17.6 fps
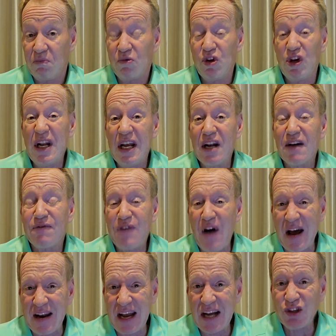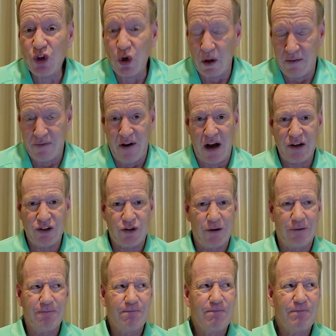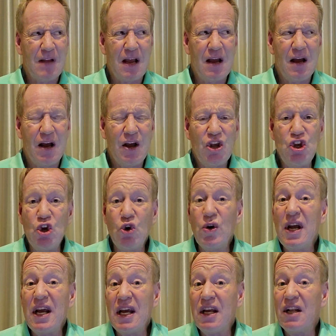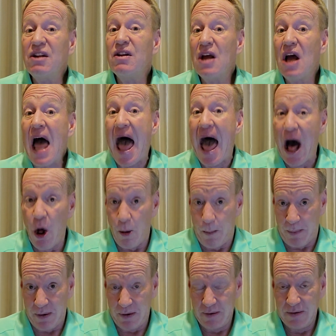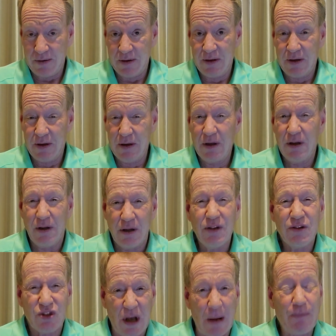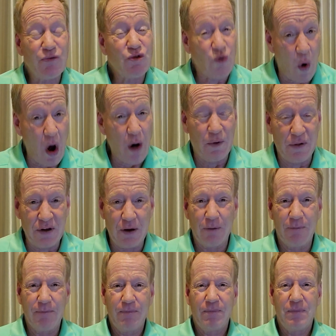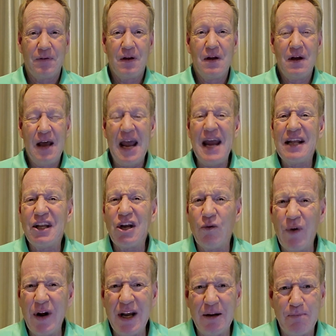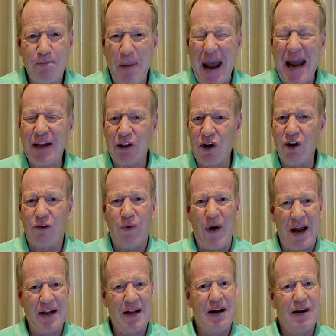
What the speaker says: You need a financial advisor. You need help. Something's wrong with you. Andy Reid, bad look right